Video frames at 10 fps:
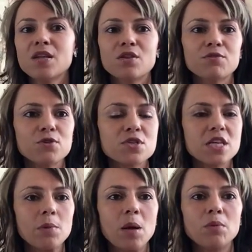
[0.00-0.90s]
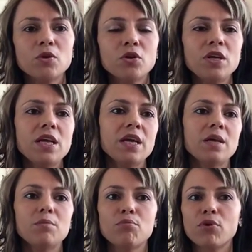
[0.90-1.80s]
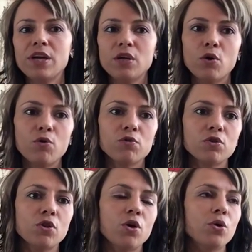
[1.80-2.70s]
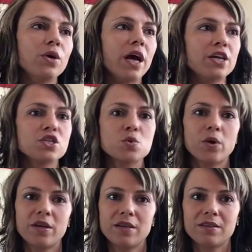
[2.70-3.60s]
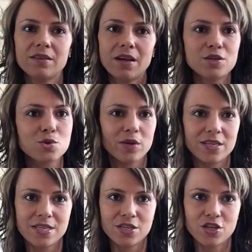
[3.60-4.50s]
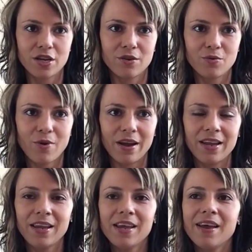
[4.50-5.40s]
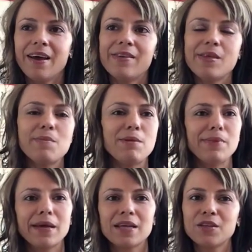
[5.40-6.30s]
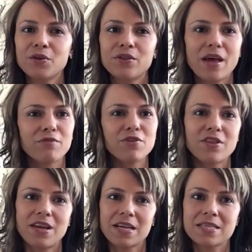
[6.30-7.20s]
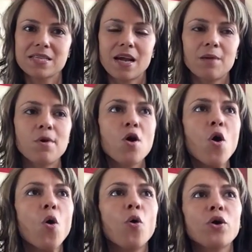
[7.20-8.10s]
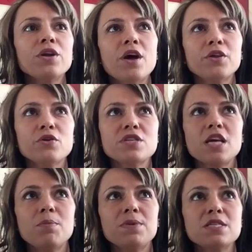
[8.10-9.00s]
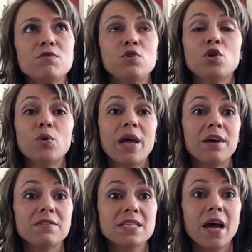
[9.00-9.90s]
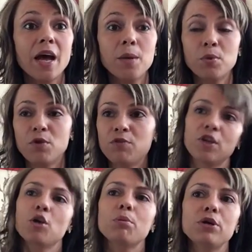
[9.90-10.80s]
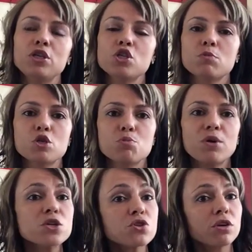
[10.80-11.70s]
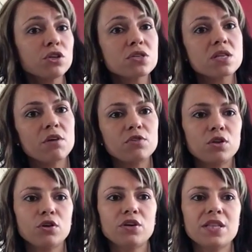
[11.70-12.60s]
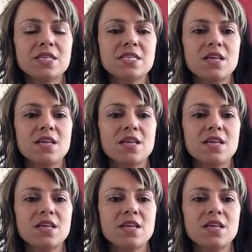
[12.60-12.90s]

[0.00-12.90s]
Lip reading: the first time I'm learning it, brain overload. I just want to teach it, right? And then maybe I can learn that for the next time. Or another tip is if you don't have time or you feel like you're putting too much pressure on yourself to learn it the